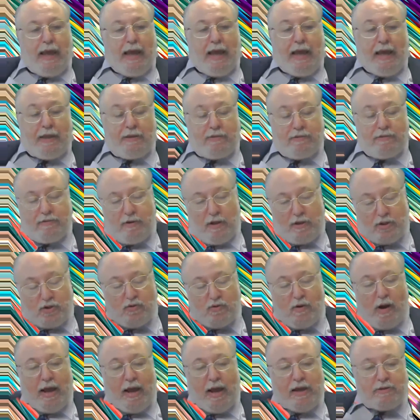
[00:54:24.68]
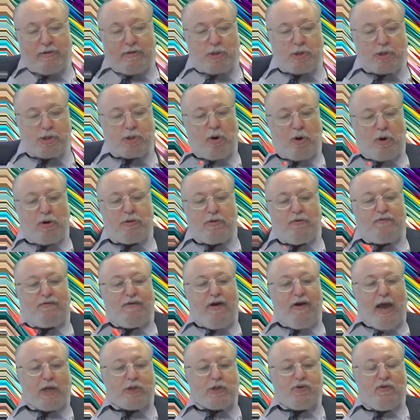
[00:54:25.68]
and, and try and discern the
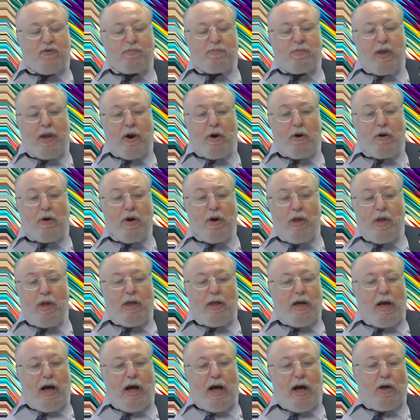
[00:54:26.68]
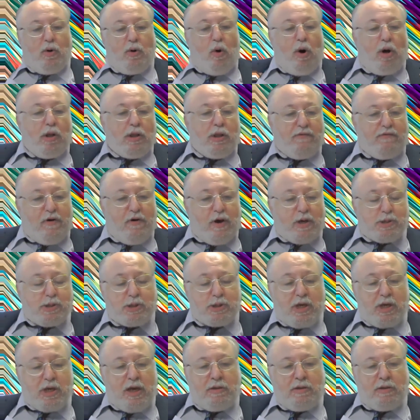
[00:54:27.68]
facts from there. Uh, all of us
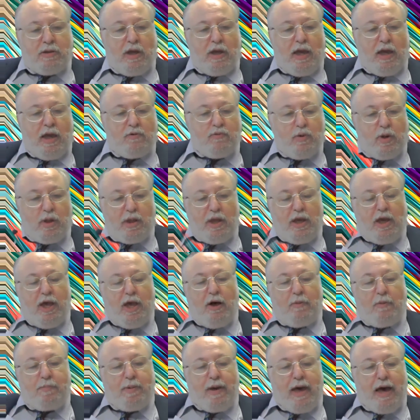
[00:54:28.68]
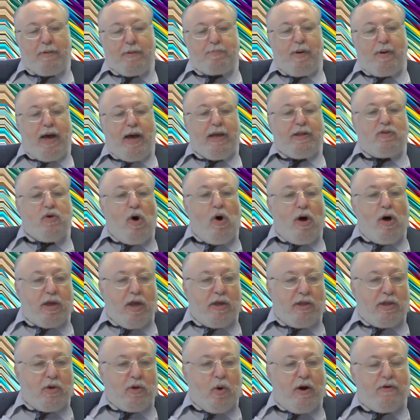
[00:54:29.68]
can, can really help out by
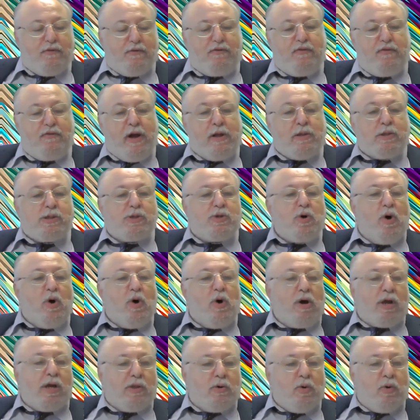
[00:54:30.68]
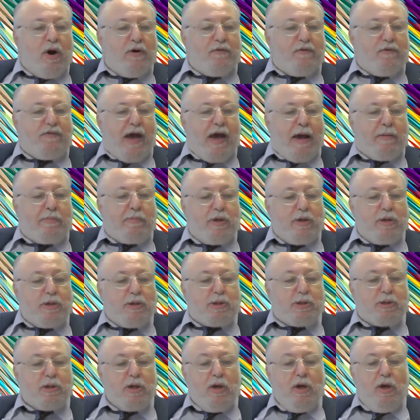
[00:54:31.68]
talking to our friends, talking to our families
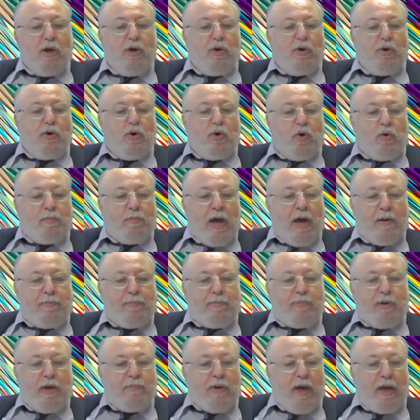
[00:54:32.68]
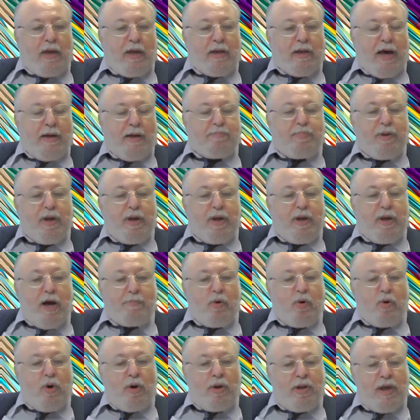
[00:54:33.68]
who maybe may not be up
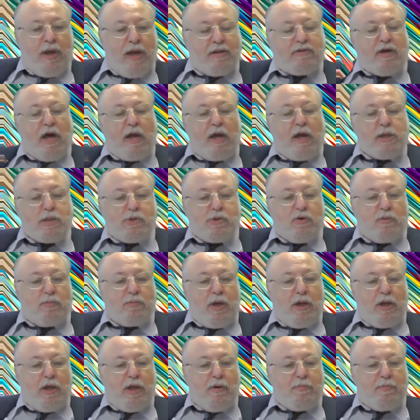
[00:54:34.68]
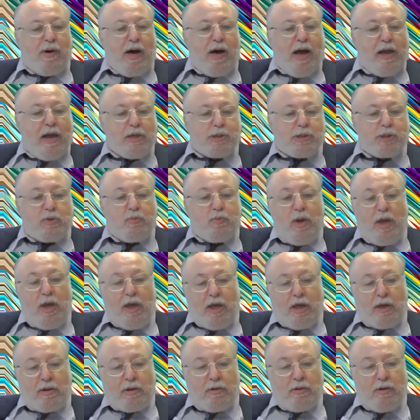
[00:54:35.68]
on anti-Israel media bias, and we
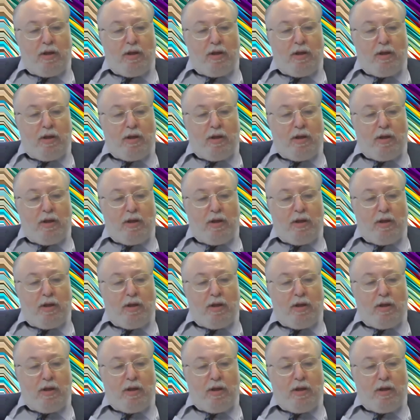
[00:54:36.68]
can,